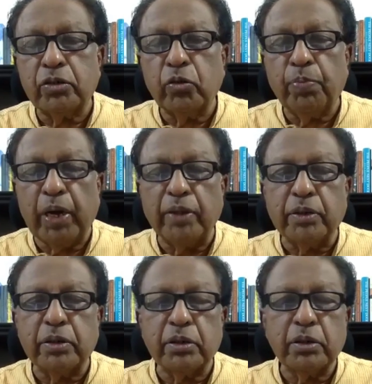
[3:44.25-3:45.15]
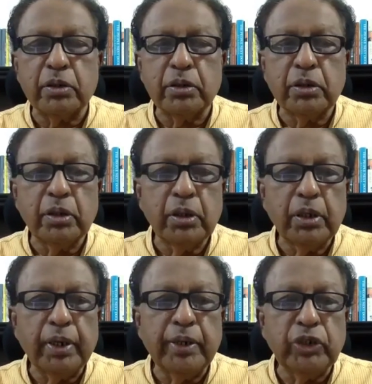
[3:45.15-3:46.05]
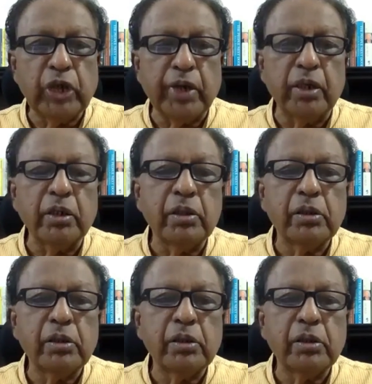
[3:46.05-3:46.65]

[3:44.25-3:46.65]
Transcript: took place in China,